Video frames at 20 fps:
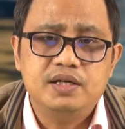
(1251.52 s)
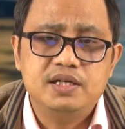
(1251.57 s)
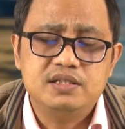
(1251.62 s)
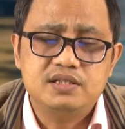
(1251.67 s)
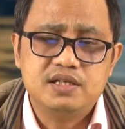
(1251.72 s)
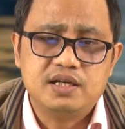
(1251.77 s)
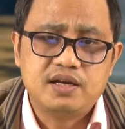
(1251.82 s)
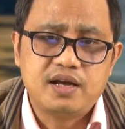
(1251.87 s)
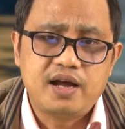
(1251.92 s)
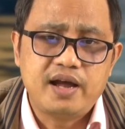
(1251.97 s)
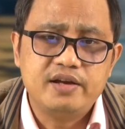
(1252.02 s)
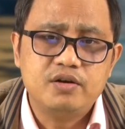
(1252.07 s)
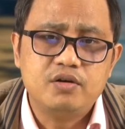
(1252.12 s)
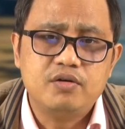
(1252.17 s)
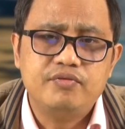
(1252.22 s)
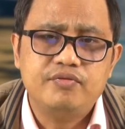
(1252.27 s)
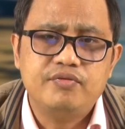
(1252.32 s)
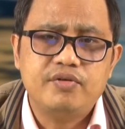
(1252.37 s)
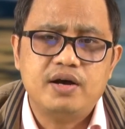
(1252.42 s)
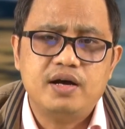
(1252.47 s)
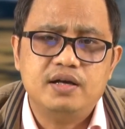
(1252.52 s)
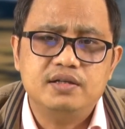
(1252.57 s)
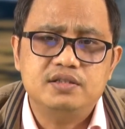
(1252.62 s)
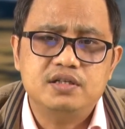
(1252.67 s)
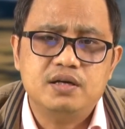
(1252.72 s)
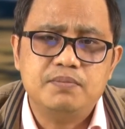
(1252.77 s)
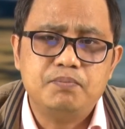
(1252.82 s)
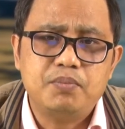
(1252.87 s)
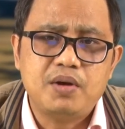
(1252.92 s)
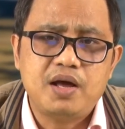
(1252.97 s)
a kind of
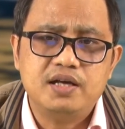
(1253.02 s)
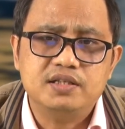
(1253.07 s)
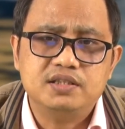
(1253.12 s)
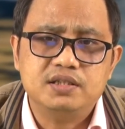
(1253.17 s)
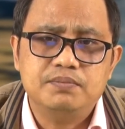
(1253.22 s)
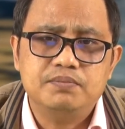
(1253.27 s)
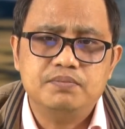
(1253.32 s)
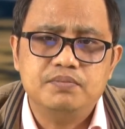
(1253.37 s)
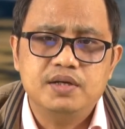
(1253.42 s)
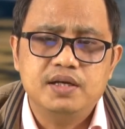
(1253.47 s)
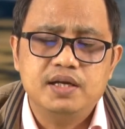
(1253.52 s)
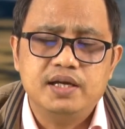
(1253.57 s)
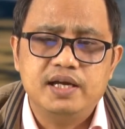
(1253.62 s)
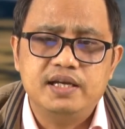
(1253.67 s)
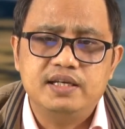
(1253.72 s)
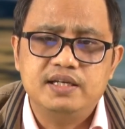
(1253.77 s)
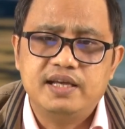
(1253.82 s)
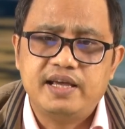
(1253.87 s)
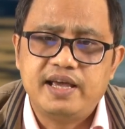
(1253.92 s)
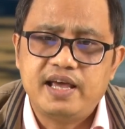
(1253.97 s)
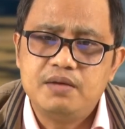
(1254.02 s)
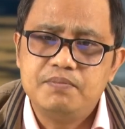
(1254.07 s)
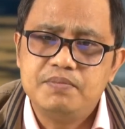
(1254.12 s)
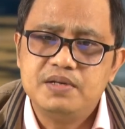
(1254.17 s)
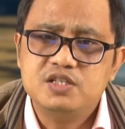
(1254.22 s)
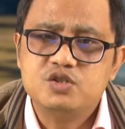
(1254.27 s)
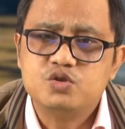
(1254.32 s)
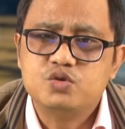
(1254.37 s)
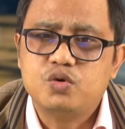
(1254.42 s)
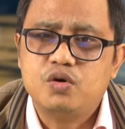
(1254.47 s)
germplasm. It can be
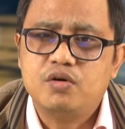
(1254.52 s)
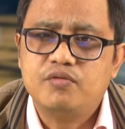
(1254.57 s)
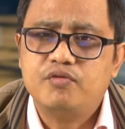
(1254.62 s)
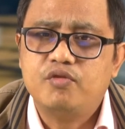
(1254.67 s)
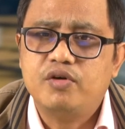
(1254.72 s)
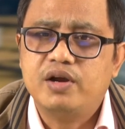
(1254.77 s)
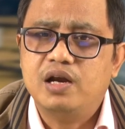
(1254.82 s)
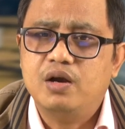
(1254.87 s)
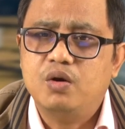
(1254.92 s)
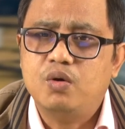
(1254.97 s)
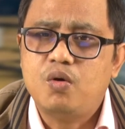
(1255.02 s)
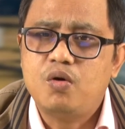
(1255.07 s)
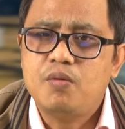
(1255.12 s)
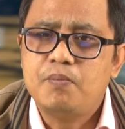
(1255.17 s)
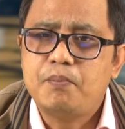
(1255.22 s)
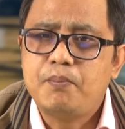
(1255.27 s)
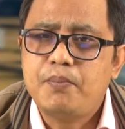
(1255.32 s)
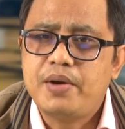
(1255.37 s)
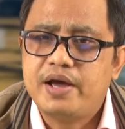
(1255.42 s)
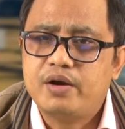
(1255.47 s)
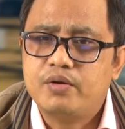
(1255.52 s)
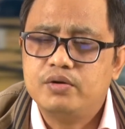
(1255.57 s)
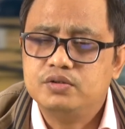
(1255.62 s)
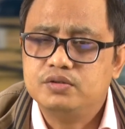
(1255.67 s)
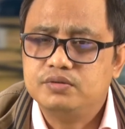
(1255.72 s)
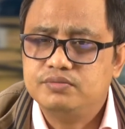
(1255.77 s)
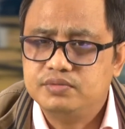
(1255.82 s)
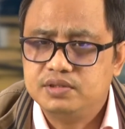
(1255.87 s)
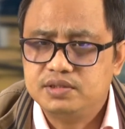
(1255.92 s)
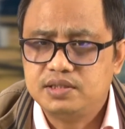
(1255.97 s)
stored for a long period
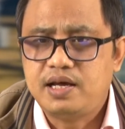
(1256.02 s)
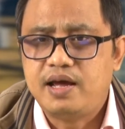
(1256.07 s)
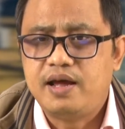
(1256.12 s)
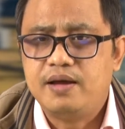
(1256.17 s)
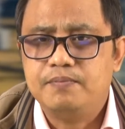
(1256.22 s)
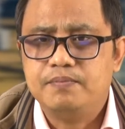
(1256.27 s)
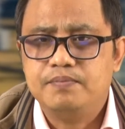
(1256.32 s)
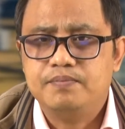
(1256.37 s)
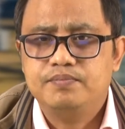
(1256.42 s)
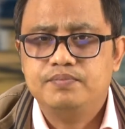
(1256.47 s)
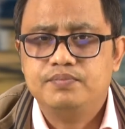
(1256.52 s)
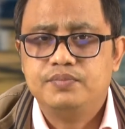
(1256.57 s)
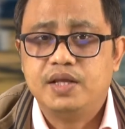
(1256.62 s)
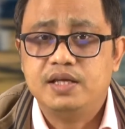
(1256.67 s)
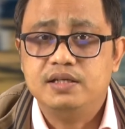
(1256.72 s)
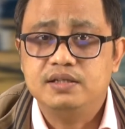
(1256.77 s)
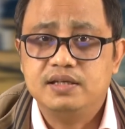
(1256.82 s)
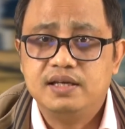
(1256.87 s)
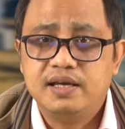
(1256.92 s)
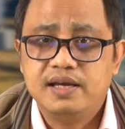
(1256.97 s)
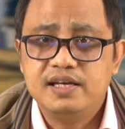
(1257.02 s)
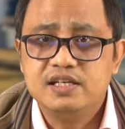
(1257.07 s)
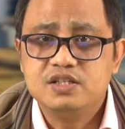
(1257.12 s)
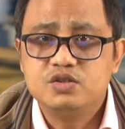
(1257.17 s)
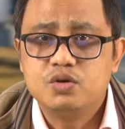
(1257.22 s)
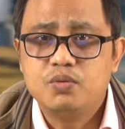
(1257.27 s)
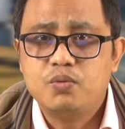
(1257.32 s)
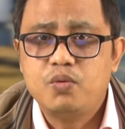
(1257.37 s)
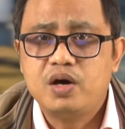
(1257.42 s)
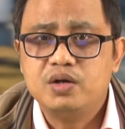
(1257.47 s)
of time. In the case
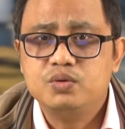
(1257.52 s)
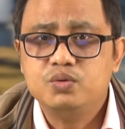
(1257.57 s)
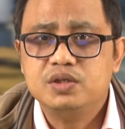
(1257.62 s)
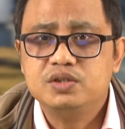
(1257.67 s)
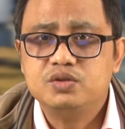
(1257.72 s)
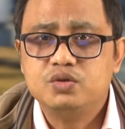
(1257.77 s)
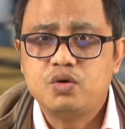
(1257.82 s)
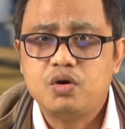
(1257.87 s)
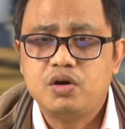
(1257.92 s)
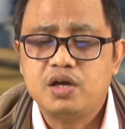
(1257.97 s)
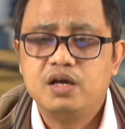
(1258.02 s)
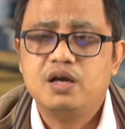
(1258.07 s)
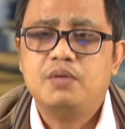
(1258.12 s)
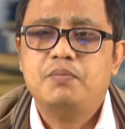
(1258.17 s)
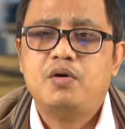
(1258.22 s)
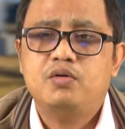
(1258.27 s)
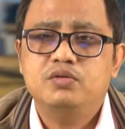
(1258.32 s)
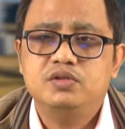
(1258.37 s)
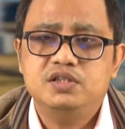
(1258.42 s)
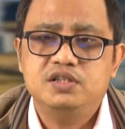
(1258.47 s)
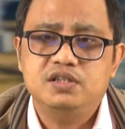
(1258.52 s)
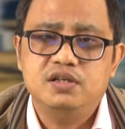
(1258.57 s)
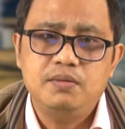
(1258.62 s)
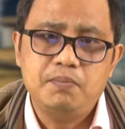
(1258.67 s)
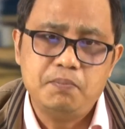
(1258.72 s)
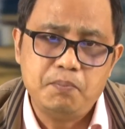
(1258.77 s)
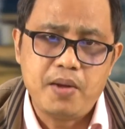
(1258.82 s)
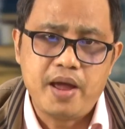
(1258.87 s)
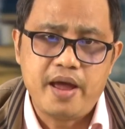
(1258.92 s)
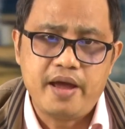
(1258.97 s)
of what we are talking about,
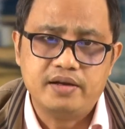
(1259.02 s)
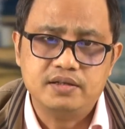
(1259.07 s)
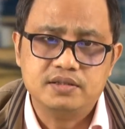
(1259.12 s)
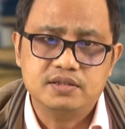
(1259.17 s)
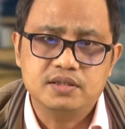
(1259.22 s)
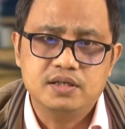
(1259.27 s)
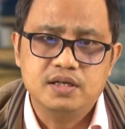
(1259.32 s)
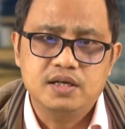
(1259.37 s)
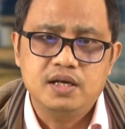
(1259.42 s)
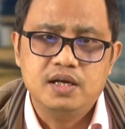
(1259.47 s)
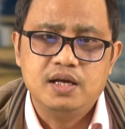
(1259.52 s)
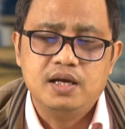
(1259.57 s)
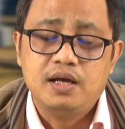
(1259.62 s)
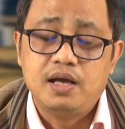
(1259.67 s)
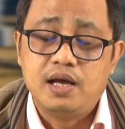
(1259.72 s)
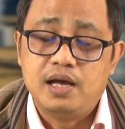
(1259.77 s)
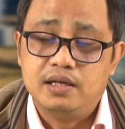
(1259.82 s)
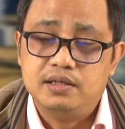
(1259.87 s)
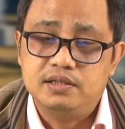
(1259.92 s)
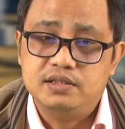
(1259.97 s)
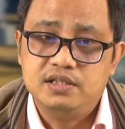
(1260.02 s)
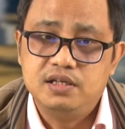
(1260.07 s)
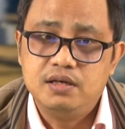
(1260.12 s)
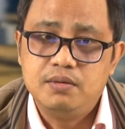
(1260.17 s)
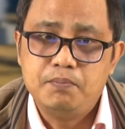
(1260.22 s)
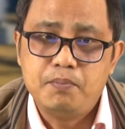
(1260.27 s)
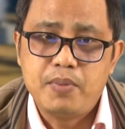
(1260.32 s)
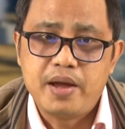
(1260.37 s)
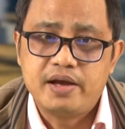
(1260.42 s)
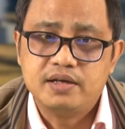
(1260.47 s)
gene banks
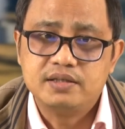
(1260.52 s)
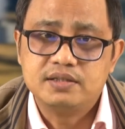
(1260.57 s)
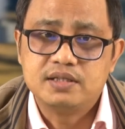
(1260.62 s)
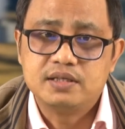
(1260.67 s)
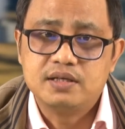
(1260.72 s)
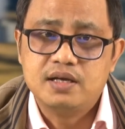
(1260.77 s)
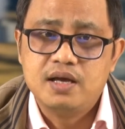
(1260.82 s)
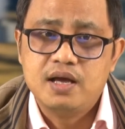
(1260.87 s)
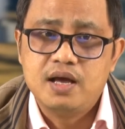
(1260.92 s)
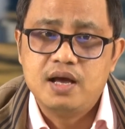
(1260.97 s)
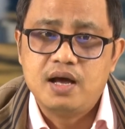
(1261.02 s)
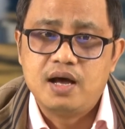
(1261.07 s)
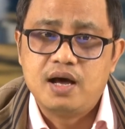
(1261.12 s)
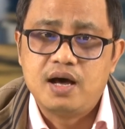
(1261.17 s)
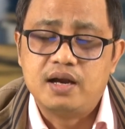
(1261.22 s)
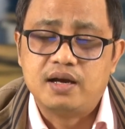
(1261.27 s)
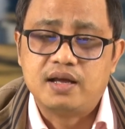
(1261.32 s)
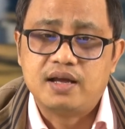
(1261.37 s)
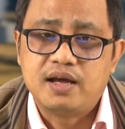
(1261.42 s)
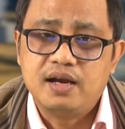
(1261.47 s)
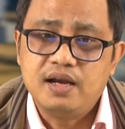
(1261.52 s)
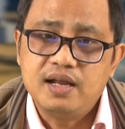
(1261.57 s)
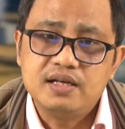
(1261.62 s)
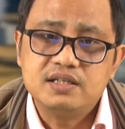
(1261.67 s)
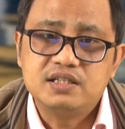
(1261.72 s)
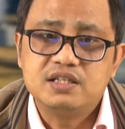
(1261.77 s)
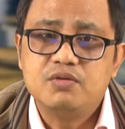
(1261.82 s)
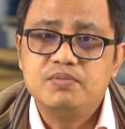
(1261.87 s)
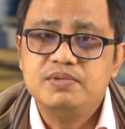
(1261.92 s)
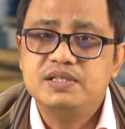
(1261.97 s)
are
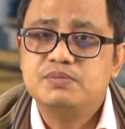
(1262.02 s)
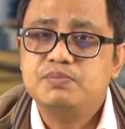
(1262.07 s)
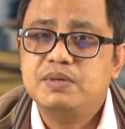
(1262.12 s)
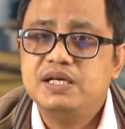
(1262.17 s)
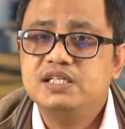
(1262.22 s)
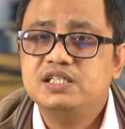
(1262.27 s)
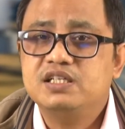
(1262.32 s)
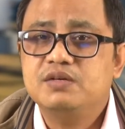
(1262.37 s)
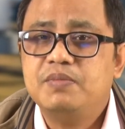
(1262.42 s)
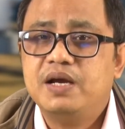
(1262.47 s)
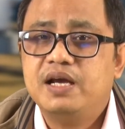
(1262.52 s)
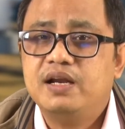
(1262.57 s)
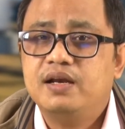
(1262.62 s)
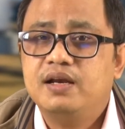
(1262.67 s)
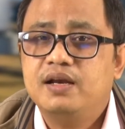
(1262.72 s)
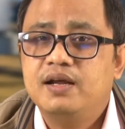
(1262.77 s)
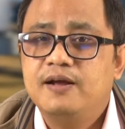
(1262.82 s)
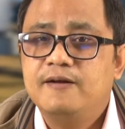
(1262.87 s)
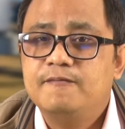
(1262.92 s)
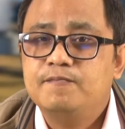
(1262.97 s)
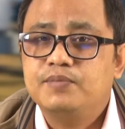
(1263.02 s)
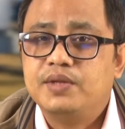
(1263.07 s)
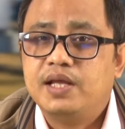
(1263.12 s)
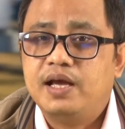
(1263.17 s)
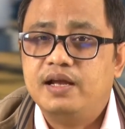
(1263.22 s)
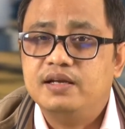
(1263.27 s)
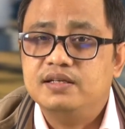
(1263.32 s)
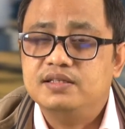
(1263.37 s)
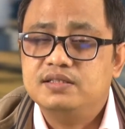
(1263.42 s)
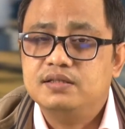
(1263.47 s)
collection of specimen
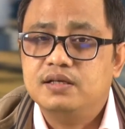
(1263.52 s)
and